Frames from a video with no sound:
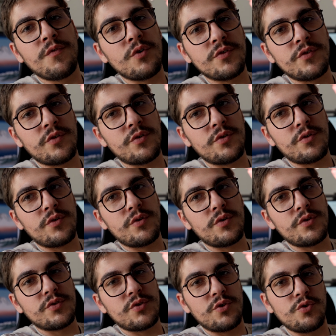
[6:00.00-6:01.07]
for
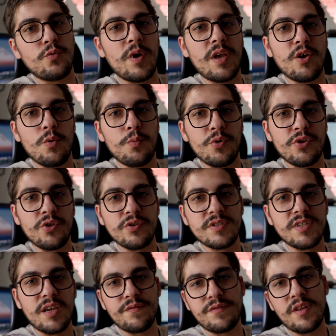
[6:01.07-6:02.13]
the UI
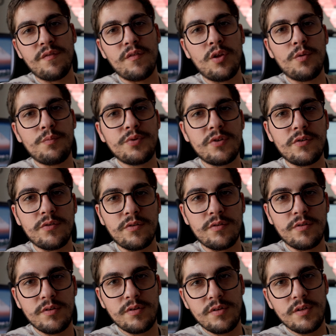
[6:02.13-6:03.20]
components I've developed,
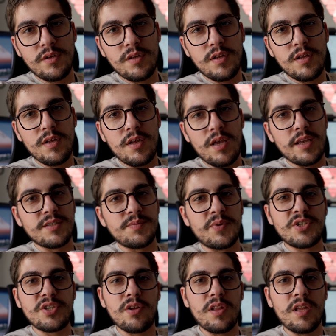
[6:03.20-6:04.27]

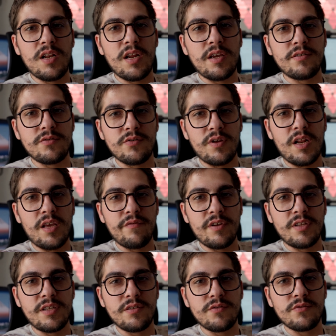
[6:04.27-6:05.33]
especially like the
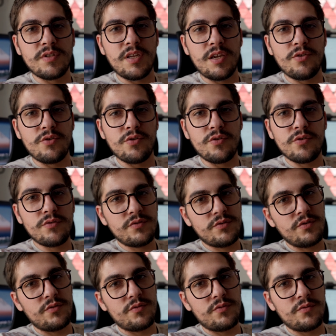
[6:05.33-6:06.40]
elevated container,
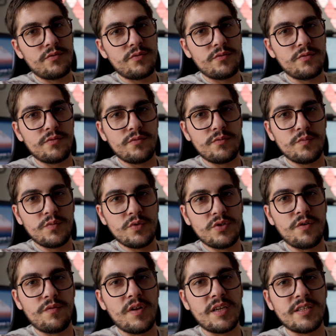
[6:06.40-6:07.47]
so
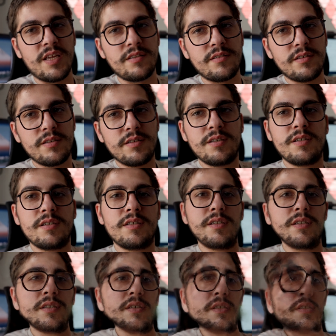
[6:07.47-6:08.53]
stuff like that.
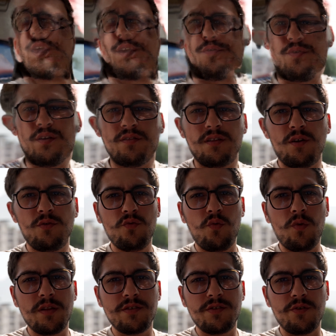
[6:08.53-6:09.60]
I find out
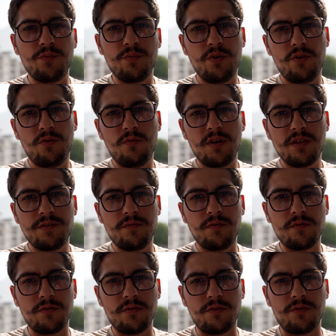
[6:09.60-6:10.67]
what the bug was for